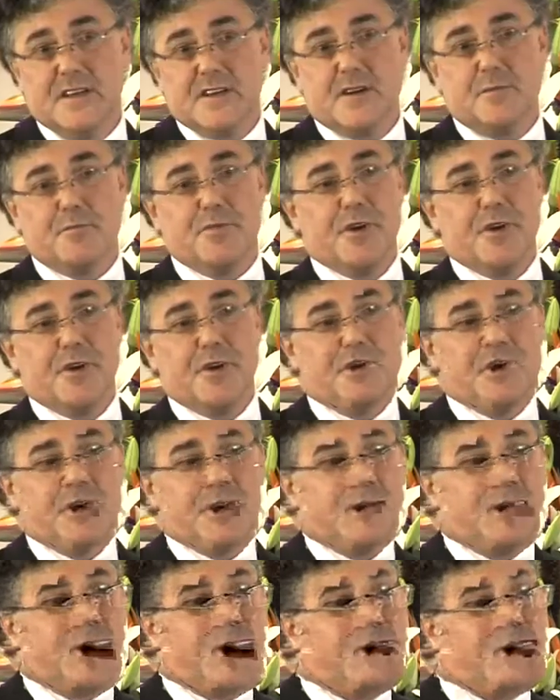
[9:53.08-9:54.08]
comprising
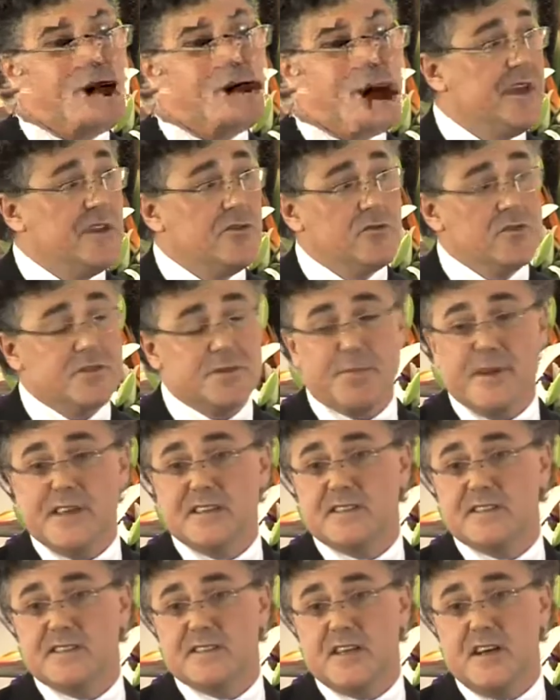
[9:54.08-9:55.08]
of heavy metals,
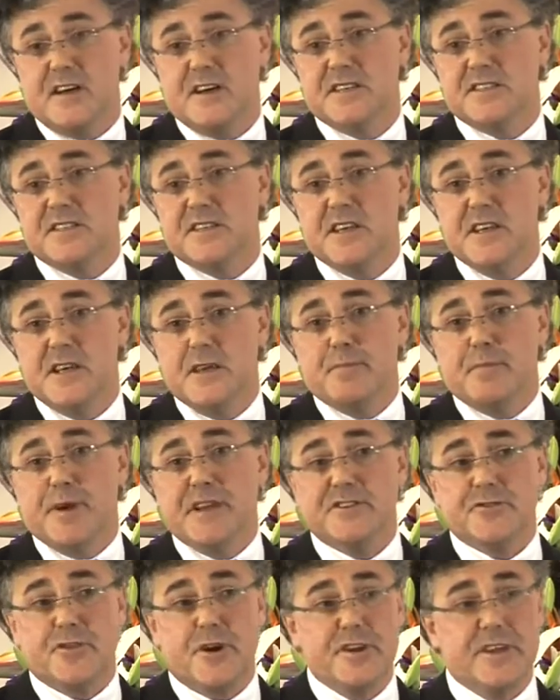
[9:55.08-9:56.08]
pesticides,
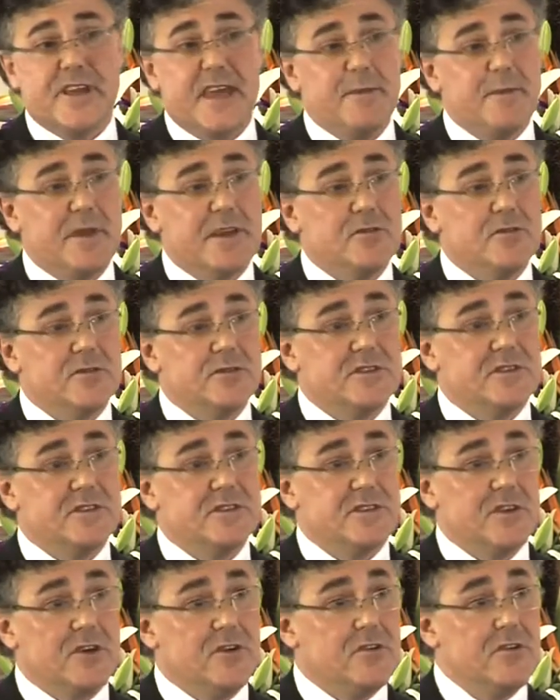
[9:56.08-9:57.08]
petrochemicals and
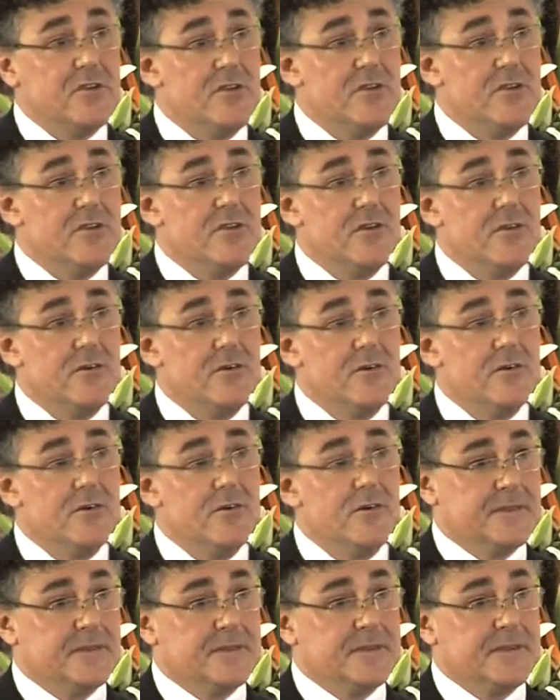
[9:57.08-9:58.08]
solvents.
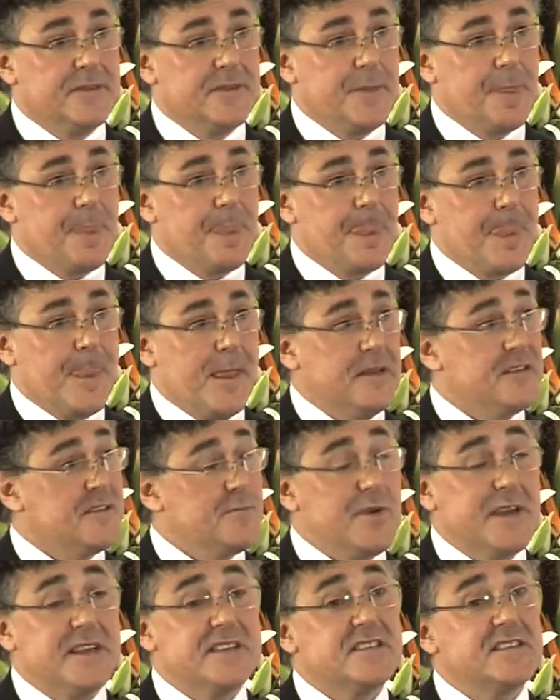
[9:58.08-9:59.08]
It's the
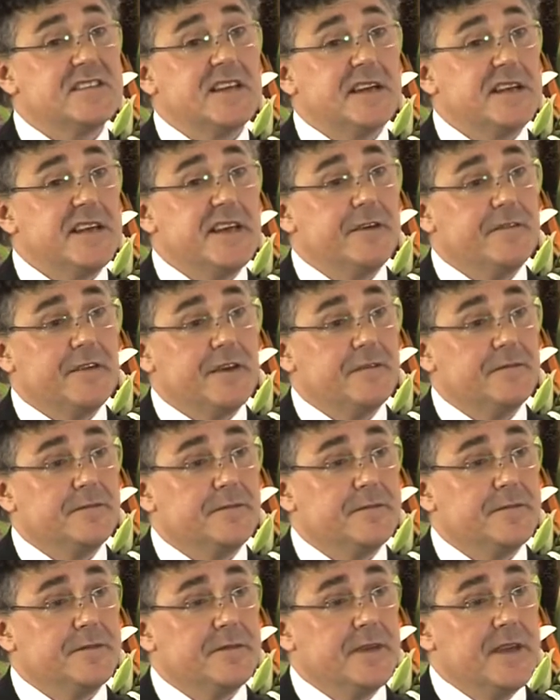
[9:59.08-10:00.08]
biggest study ever.
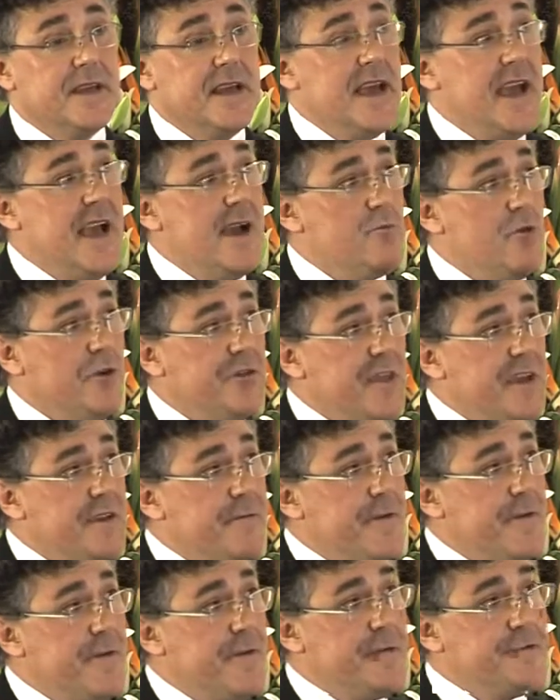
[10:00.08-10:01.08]
And what
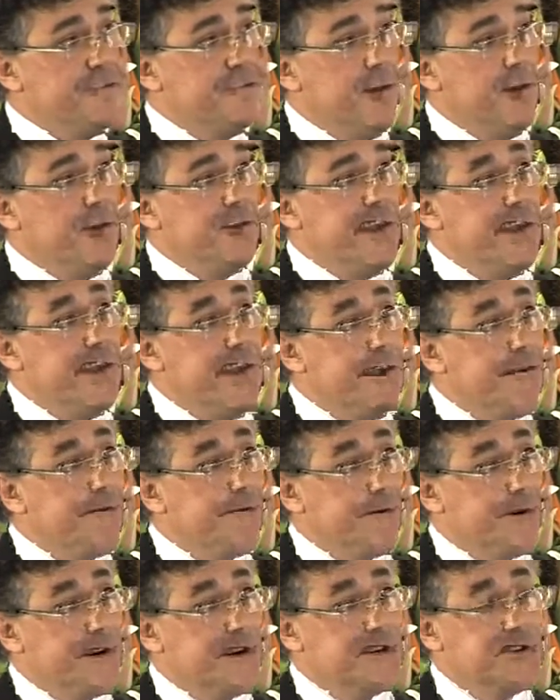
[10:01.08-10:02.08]
they on
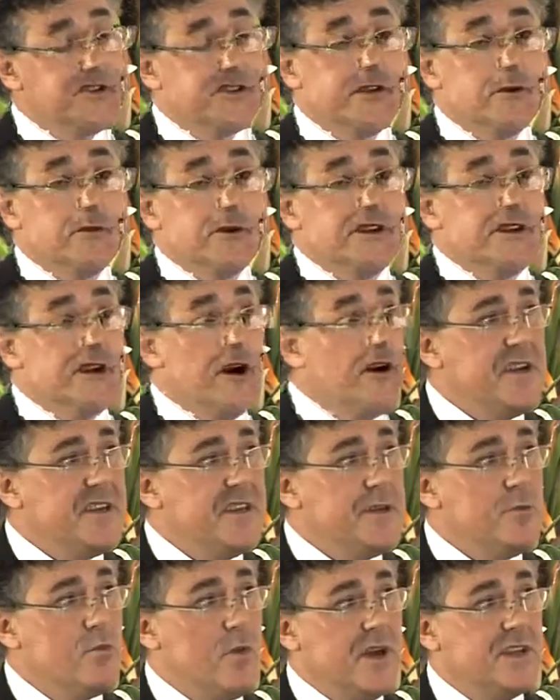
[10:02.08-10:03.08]
average, there were
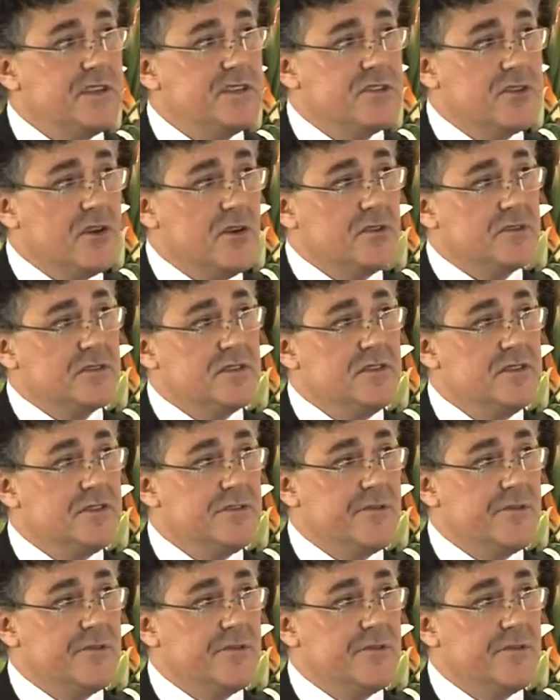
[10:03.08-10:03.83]
91 toxins